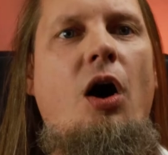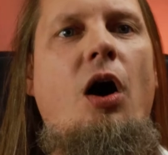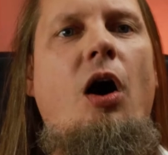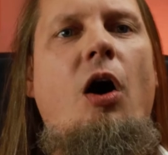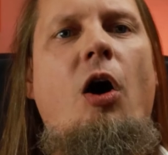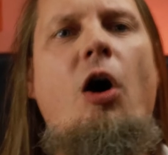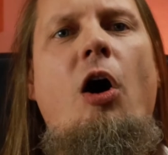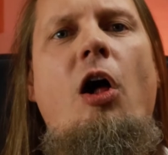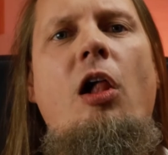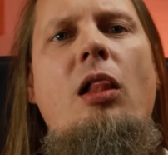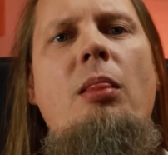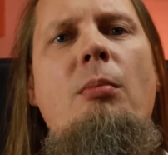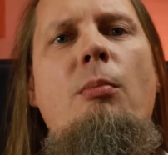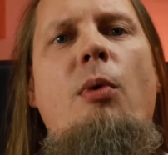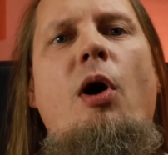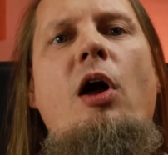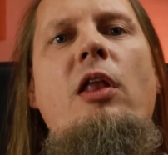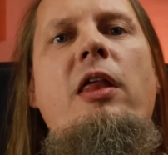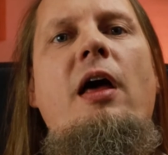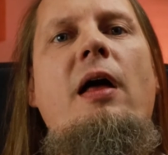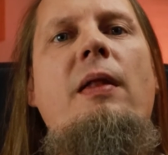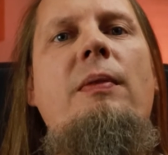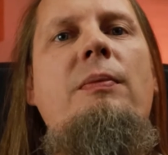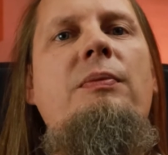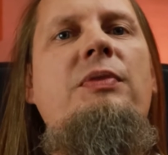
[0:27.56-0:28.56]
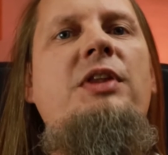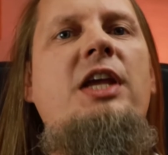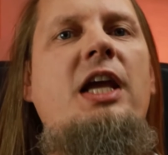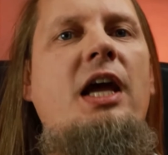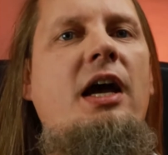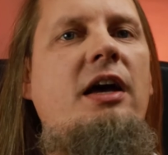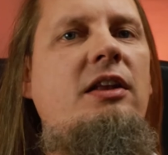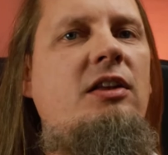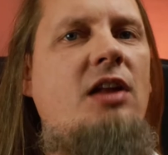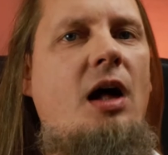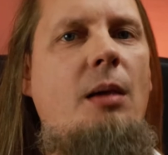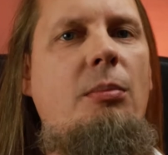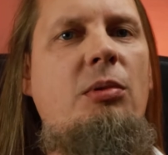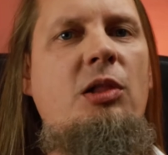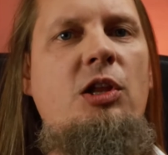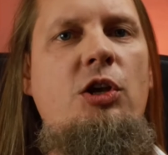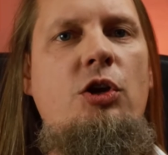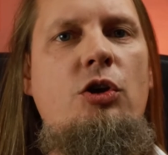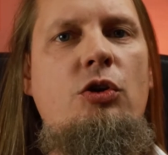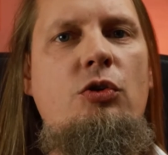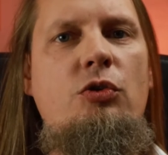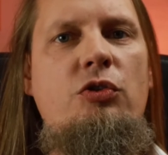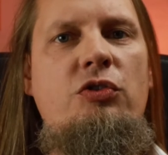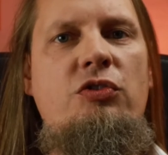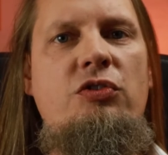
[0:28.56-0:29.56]
All modern
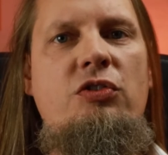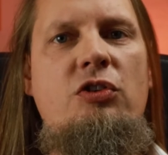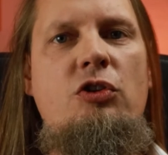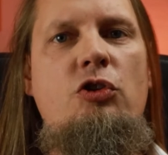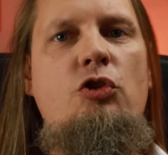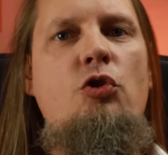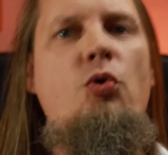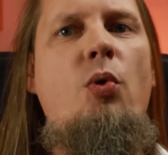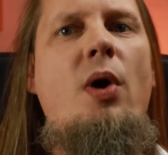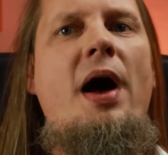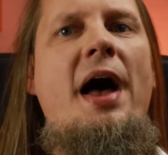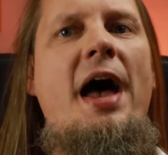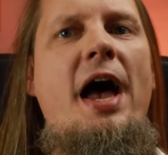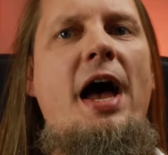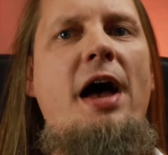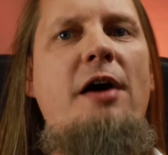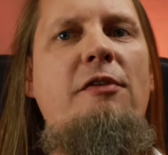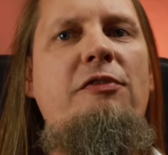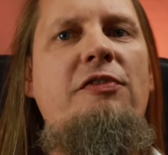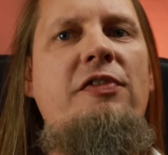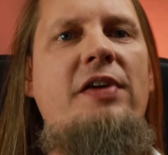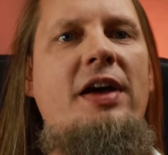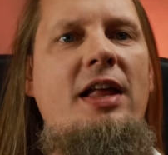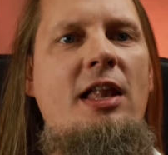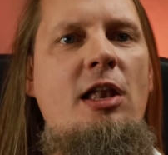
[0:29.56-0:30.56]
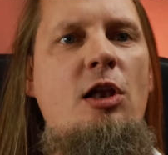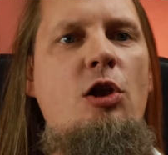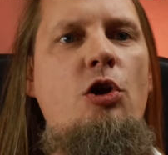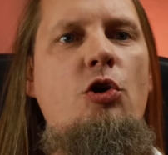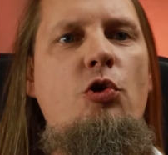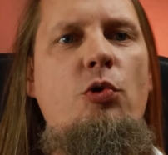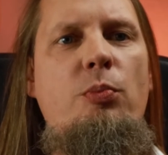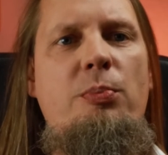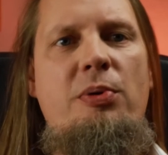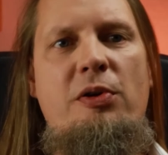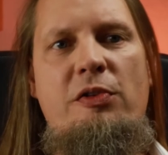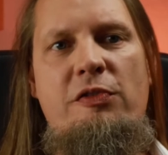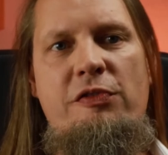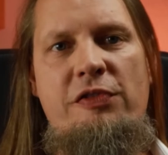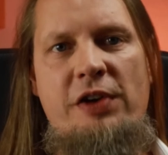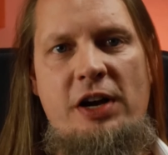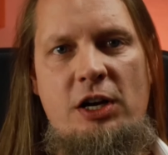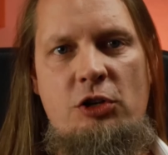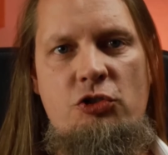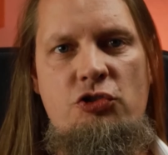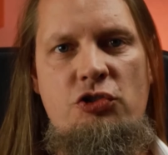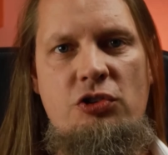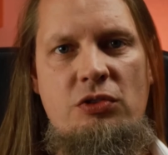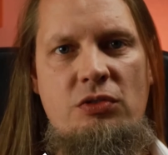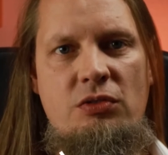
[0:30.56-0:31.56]
DAWs do have a loop
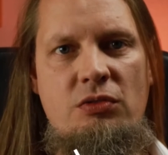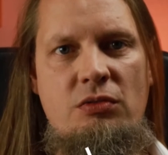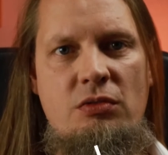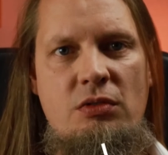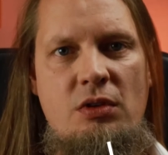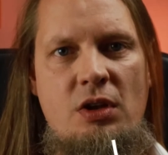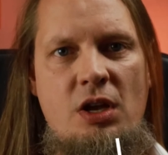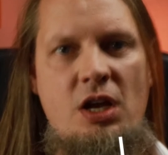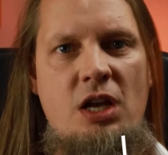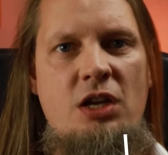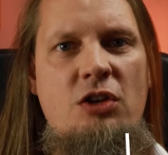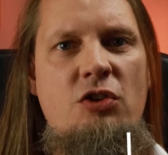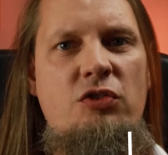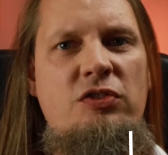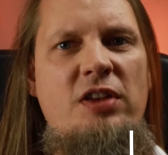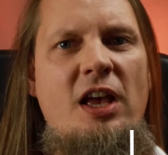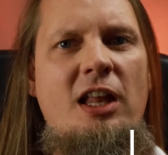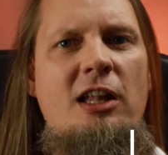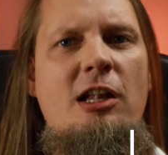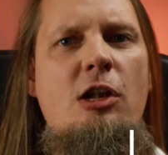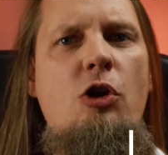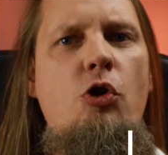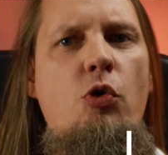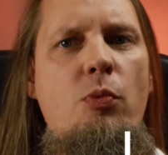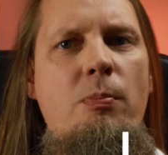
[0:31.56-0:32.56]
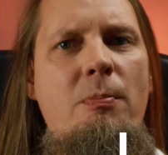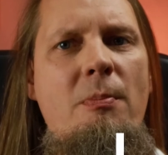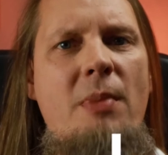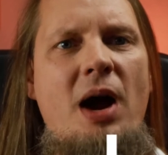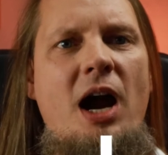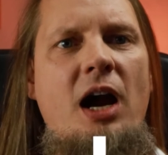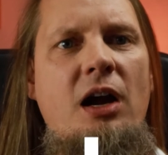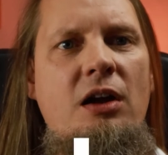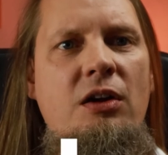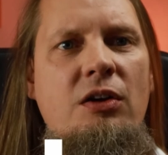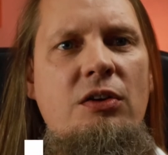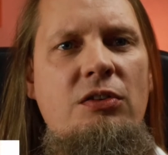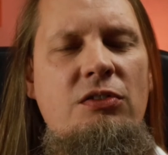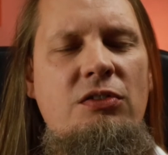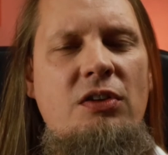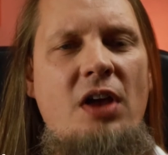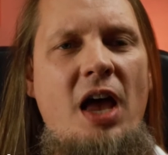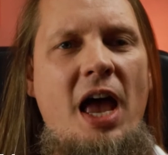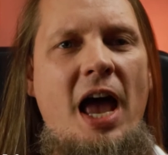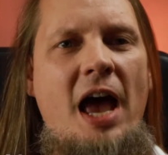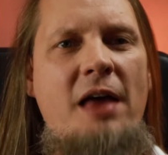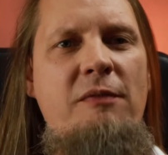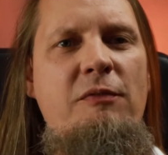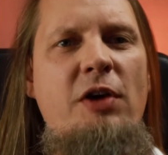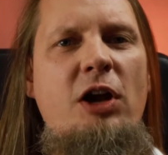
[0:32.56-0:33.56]
function. You set loop markers,
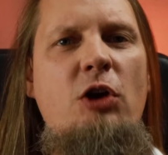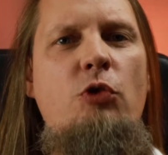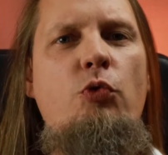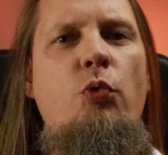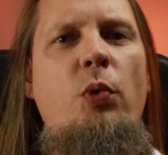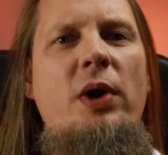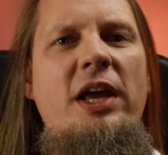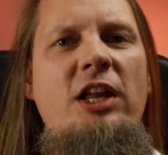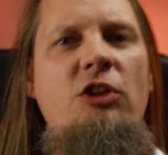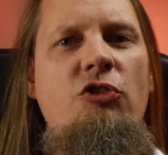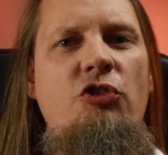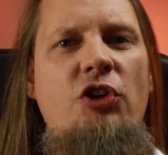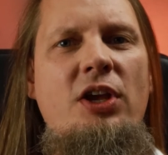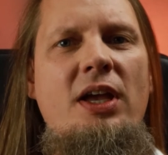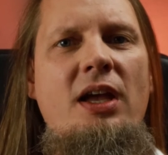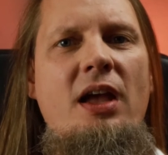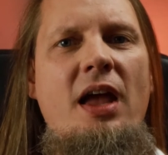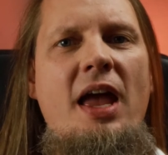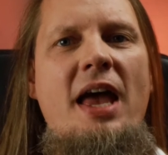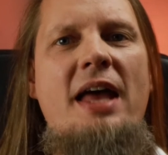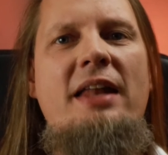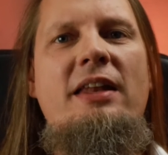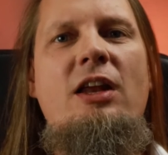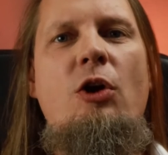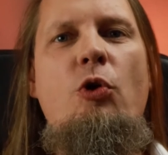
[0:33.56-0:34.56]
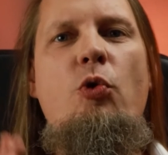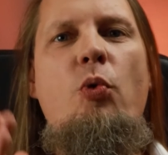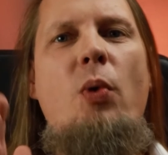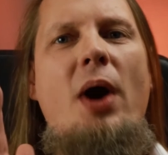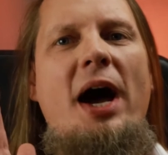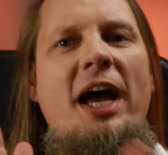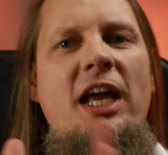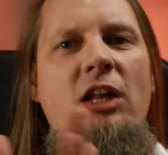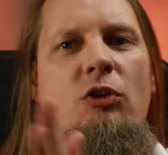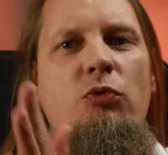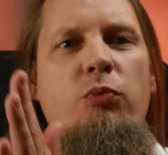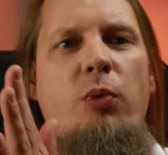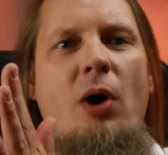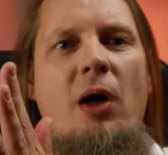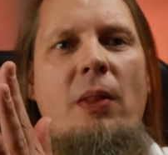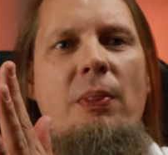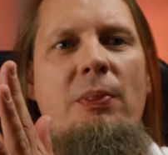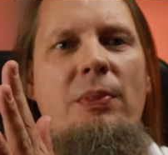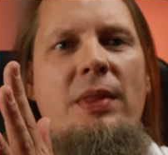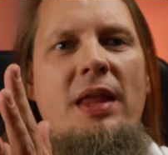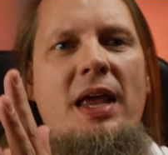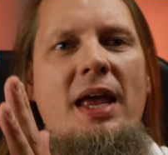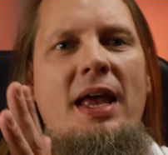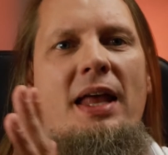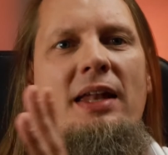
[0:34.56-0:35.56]
and when reaching the right
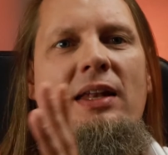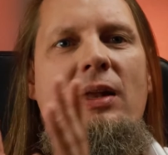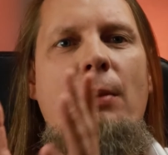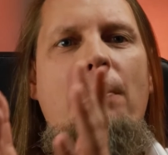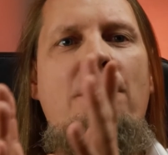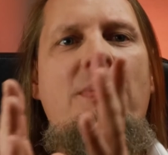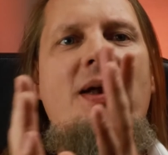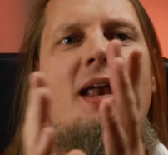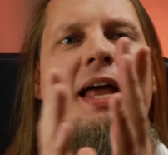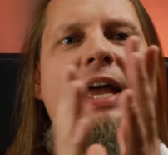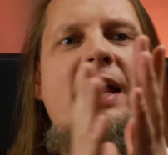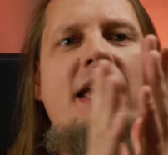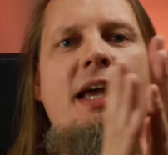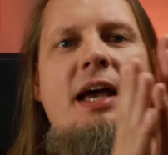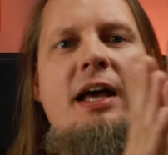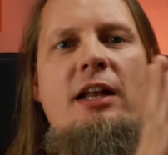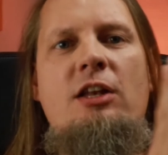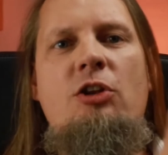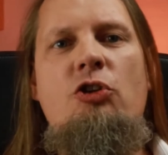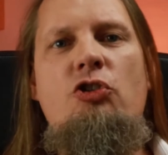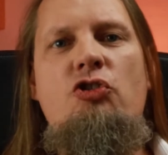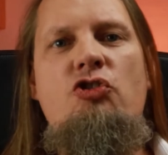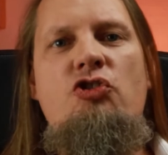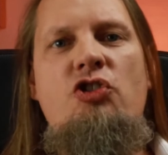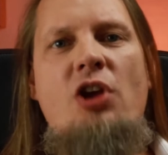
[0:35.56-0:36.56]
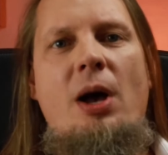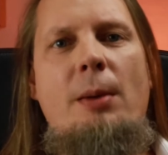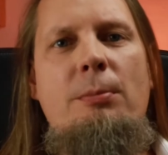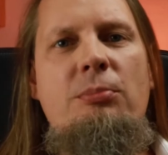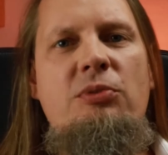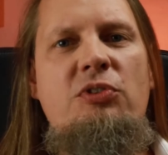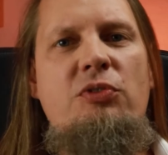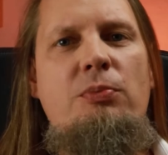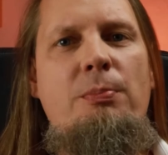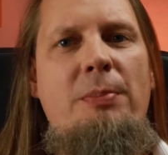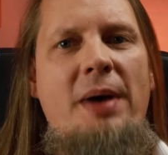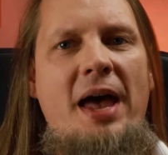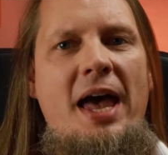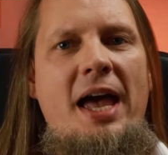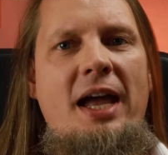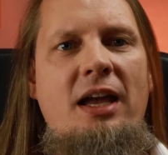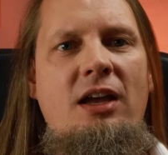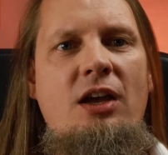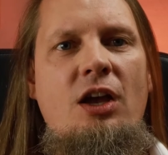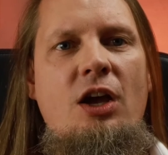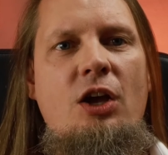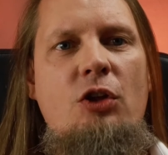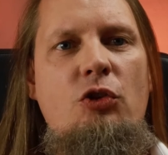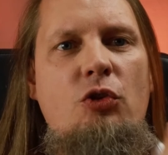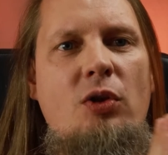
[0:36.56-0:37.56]
one, the playhead jumps
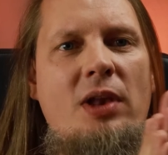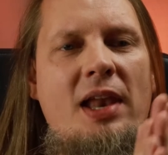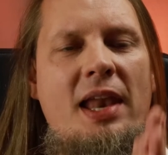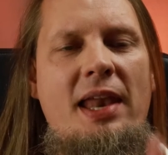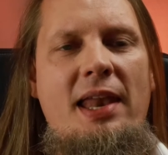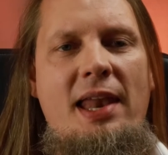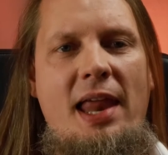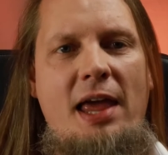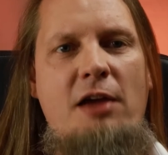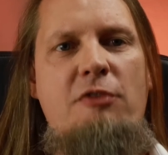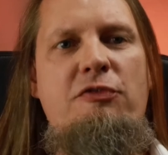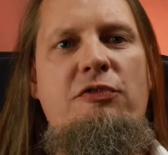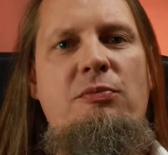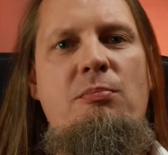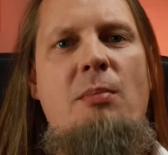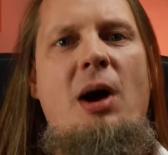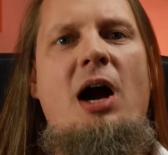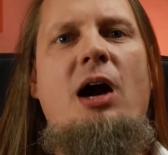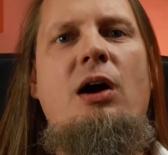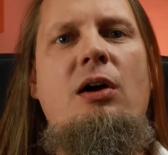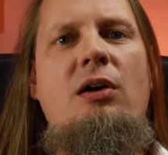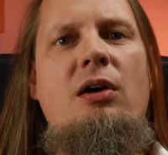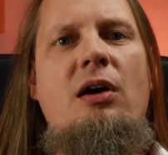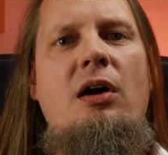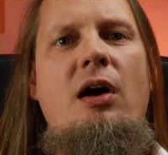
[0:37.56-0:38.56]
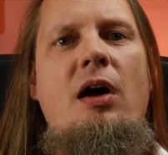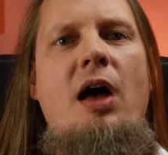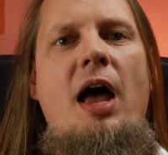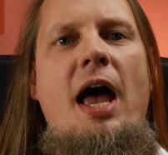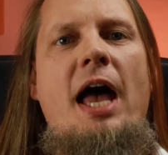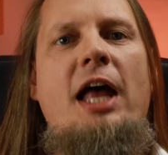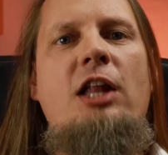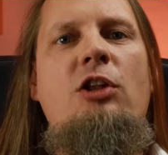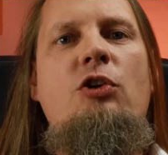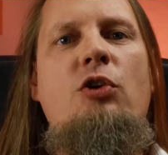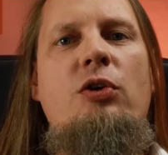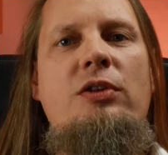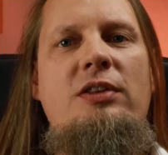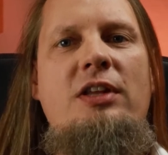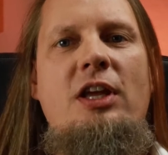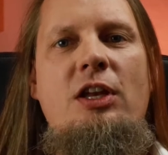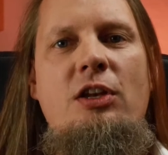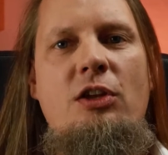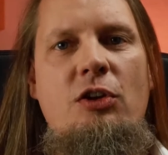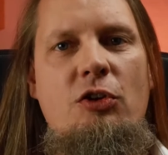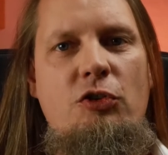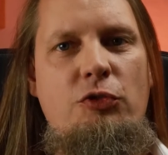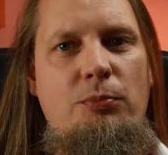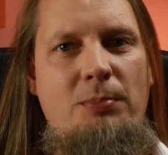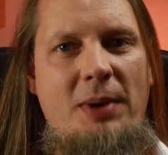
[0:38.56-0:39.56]
back to the left marker and
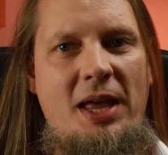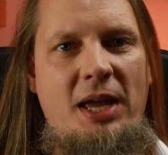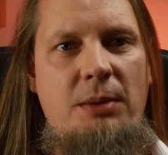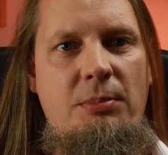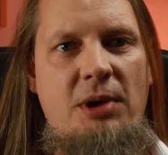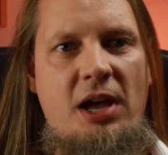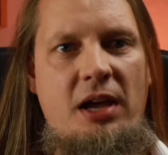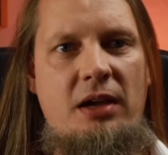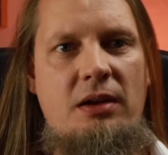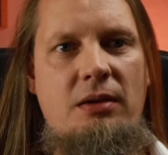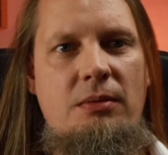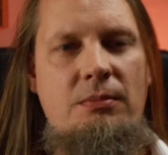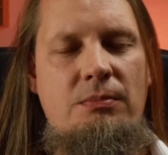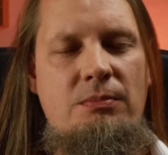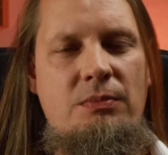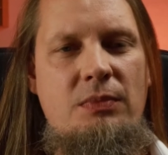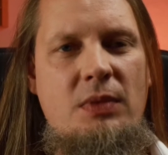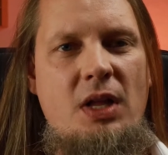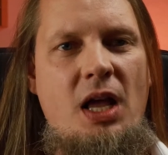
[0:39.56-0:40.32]
continues playback.